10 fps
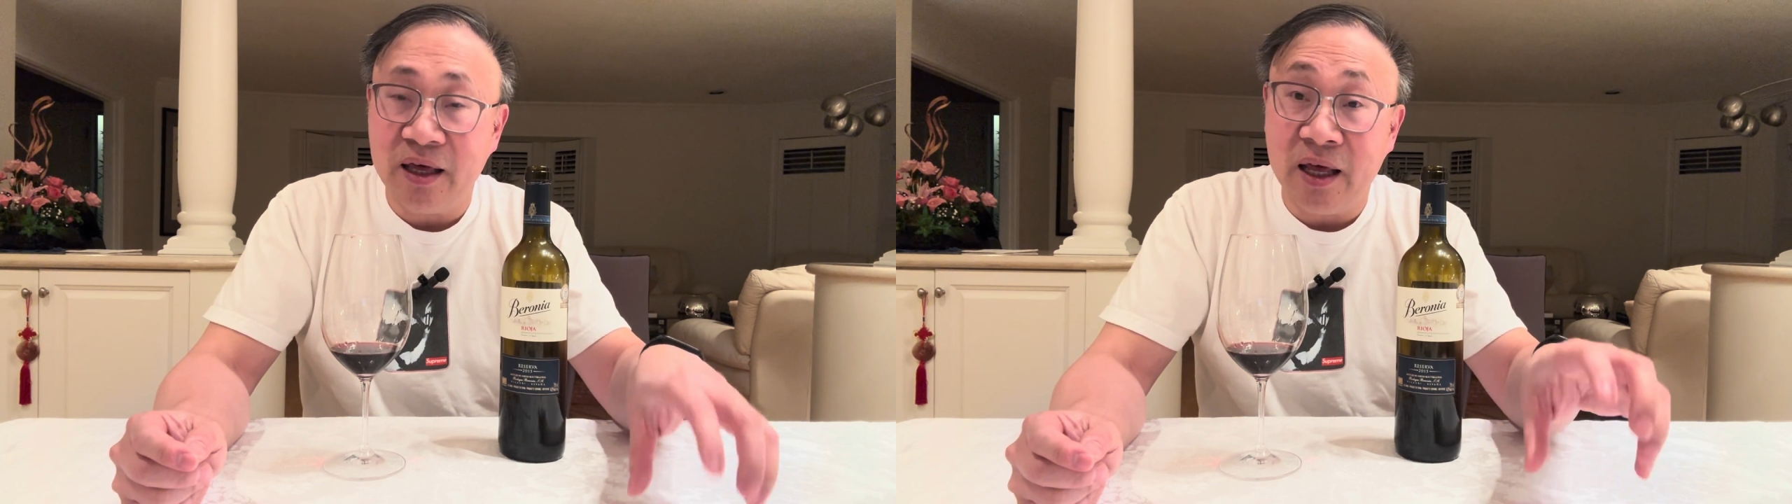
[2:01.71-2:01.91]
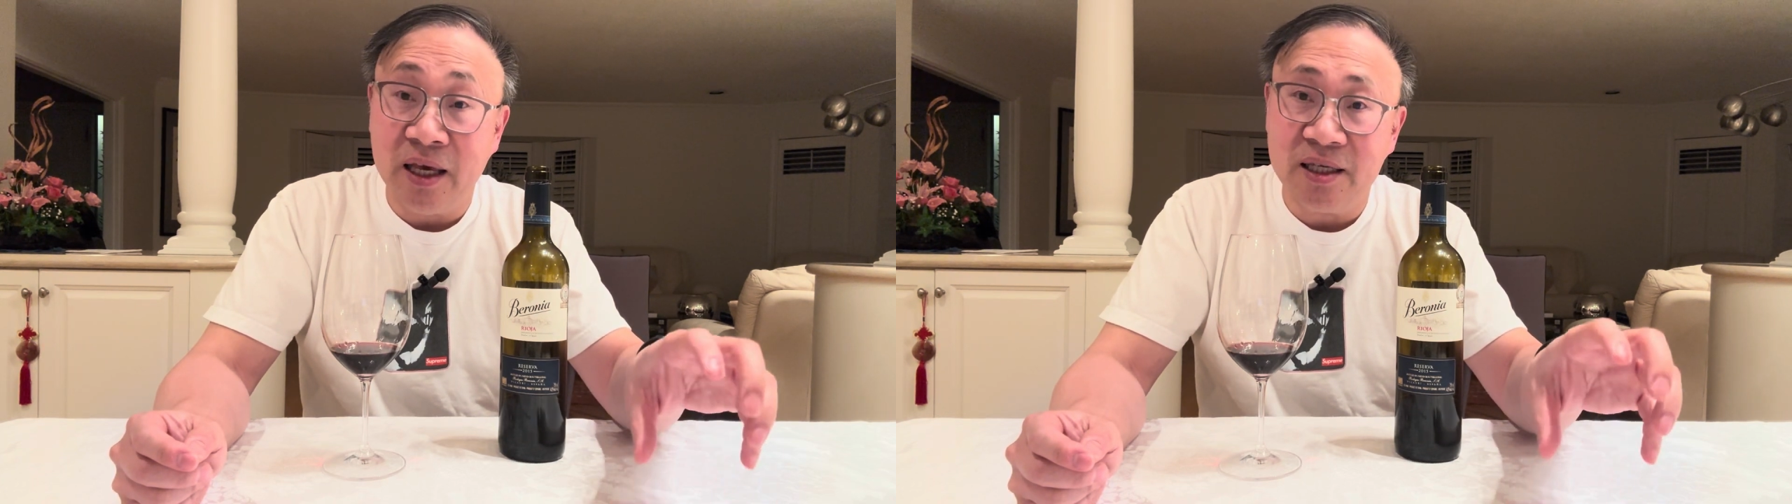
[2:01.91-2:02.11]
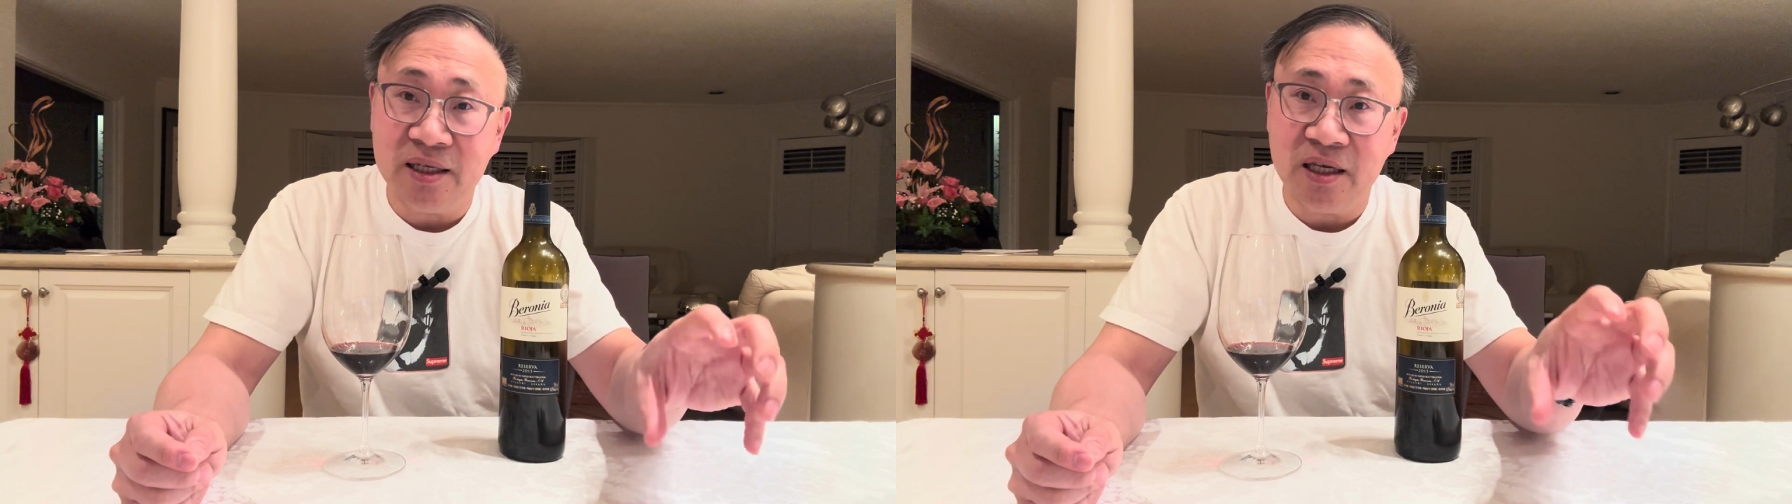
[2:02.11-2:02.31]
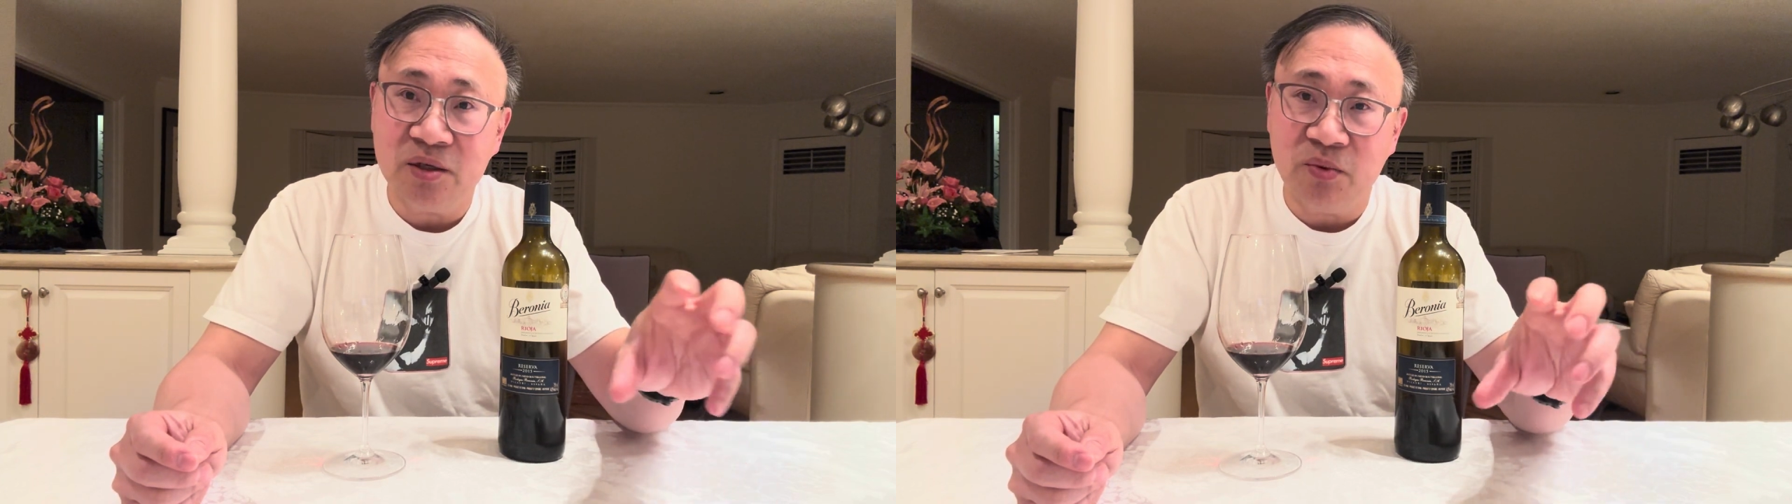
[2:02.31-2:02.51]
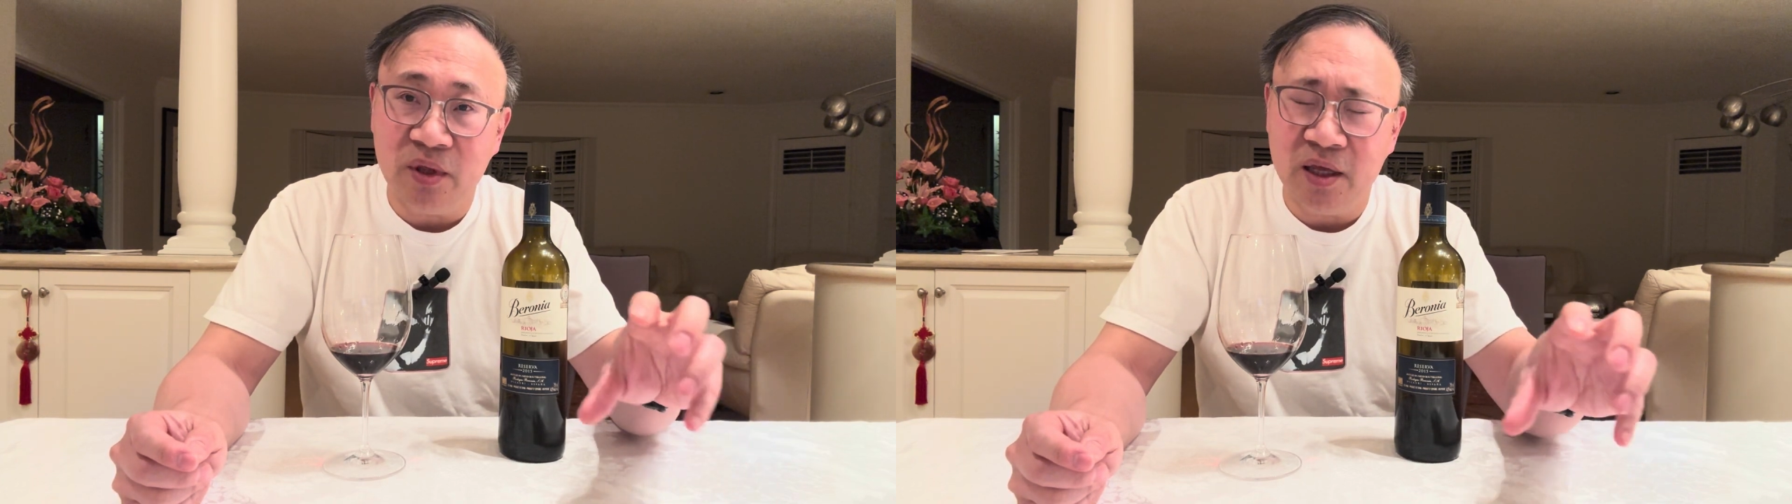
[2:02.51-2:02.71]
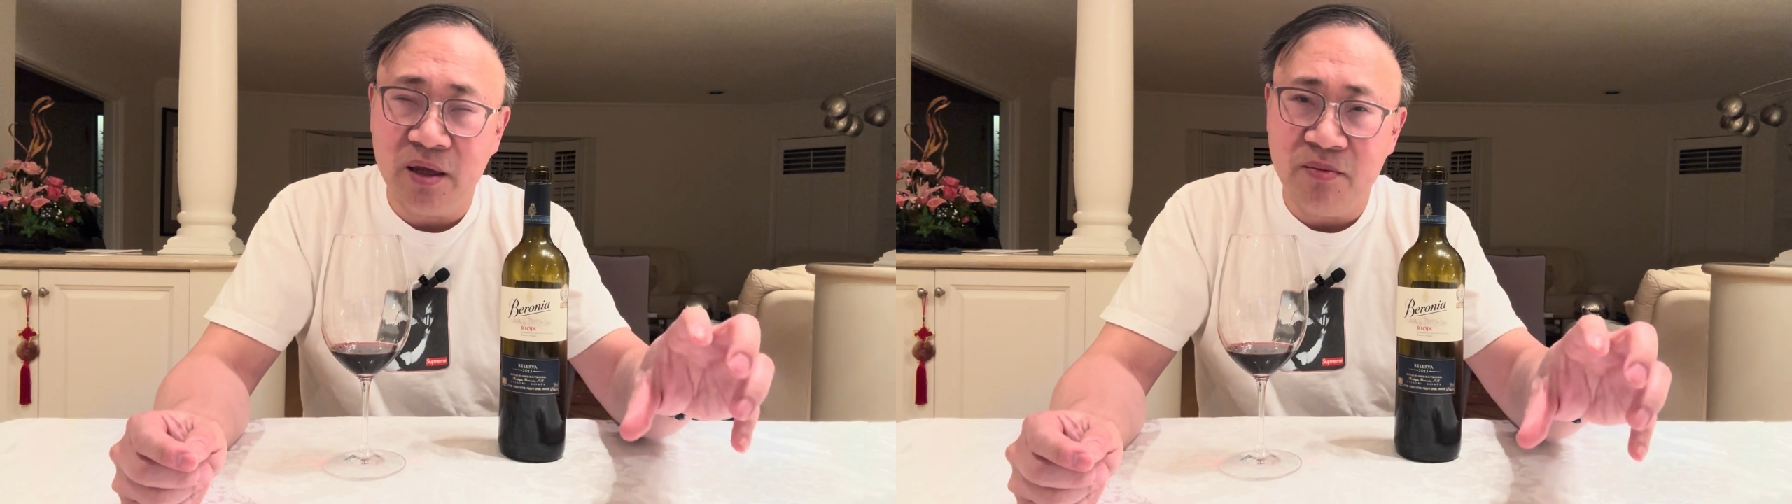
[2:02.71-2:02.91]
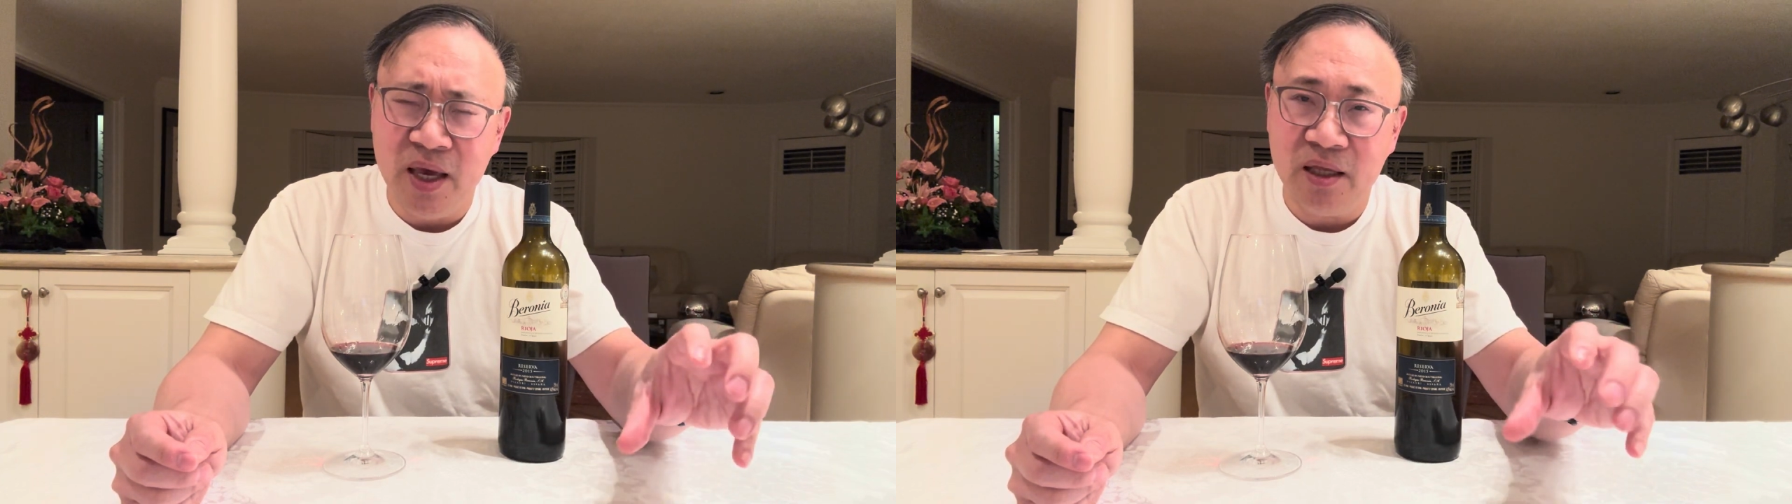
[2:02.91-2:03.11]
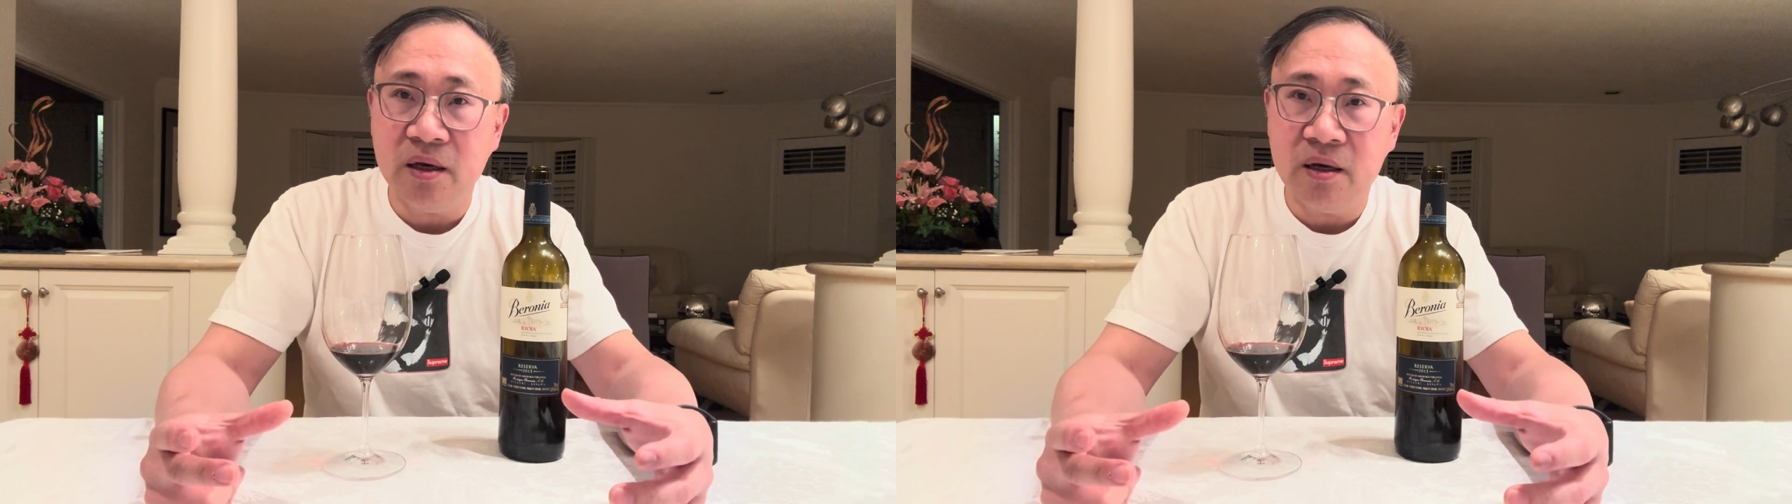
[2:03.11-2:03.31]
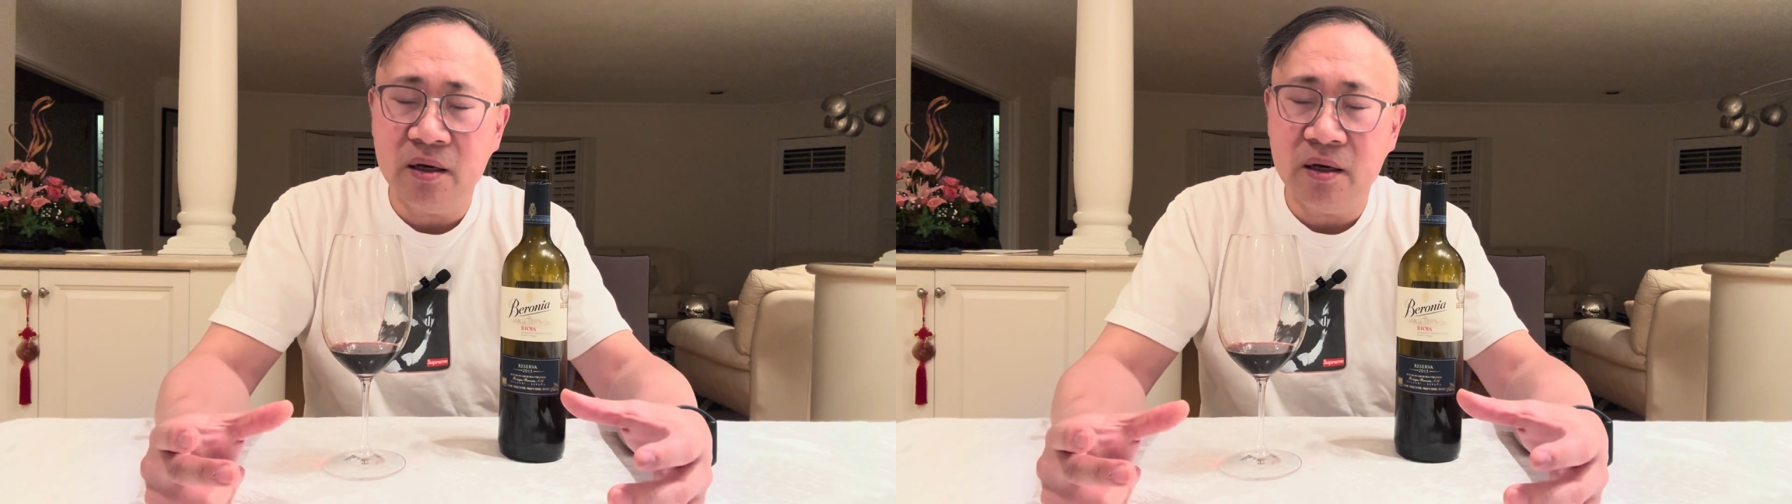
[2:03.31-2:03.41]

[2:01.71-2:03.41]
that exist within the meats.